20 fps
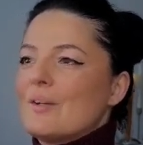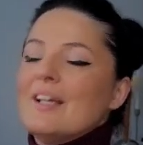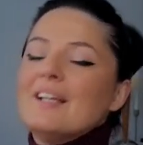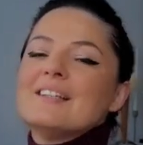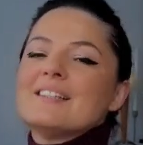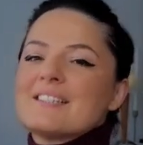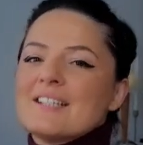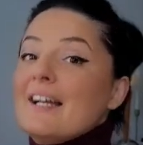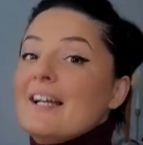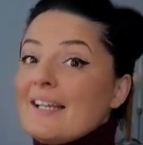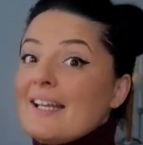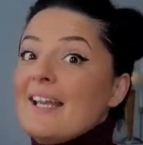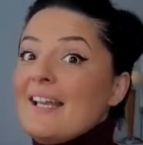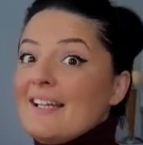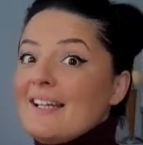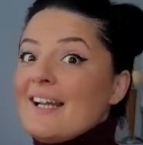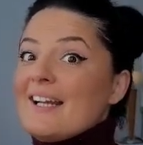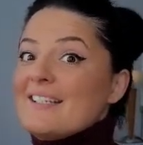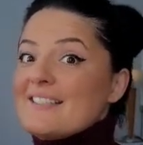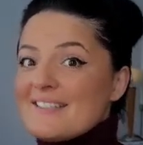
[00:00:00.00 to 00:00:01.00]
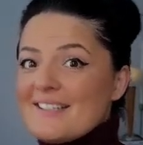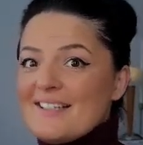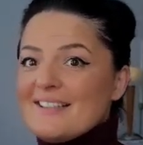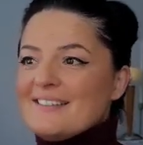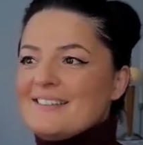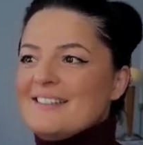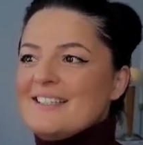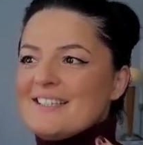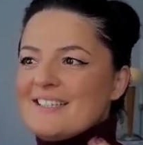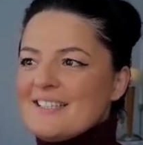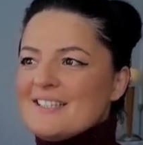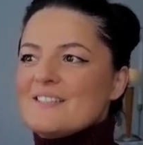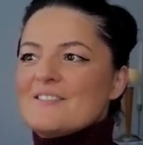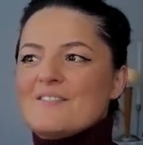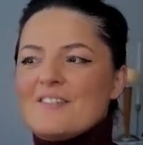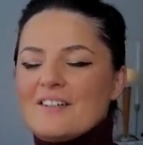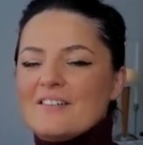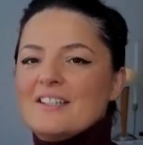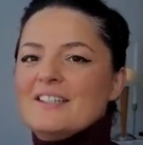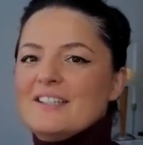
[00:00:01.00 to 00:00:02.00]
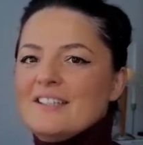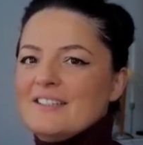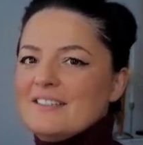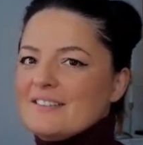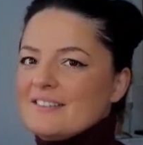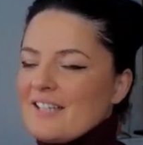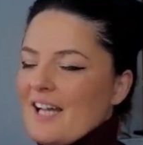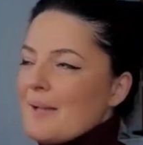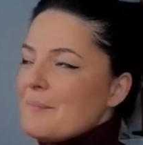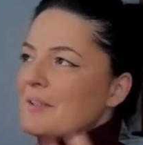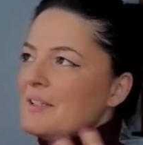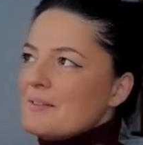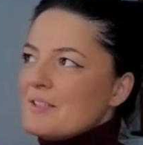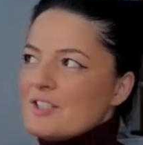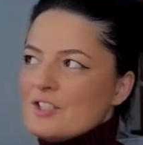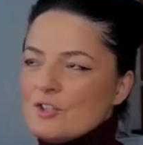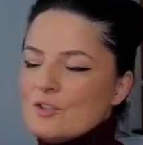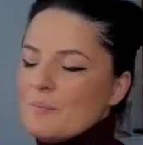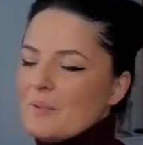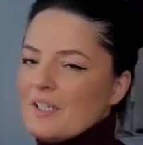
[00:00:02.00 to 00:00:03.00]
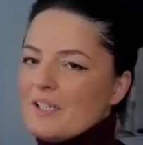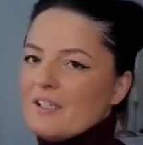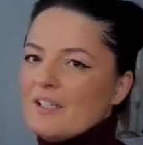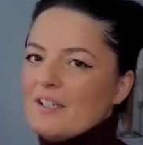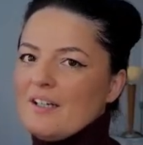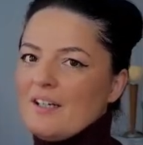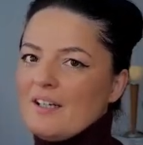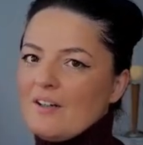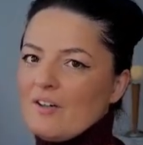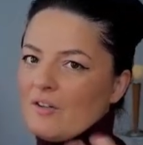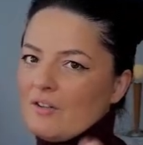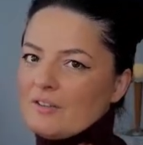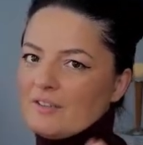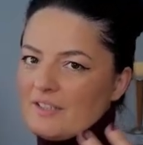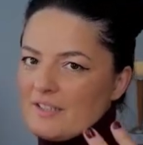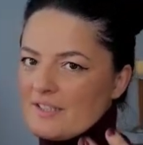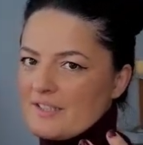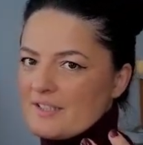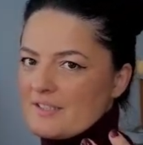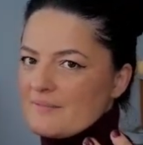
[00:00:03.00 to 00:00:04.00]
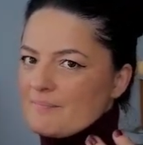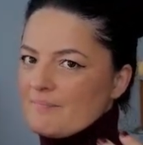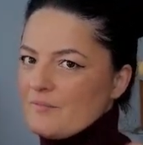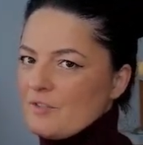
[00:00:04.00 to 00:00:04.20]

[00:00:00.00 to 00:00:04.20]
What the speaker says: It's, again, I said, this is very time consuming, all this,